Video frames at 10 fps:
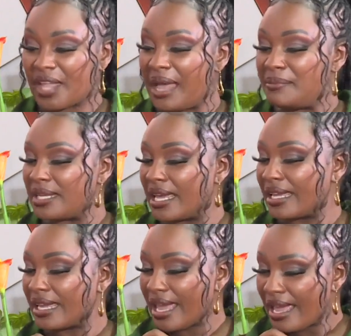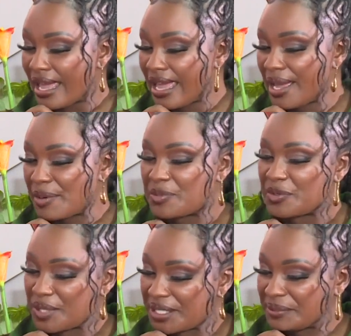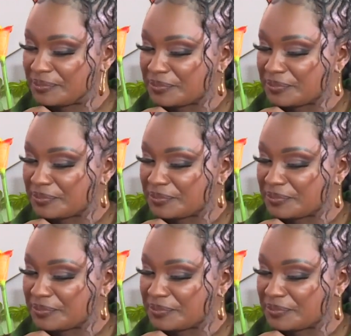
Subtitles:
I'm like, Maureen.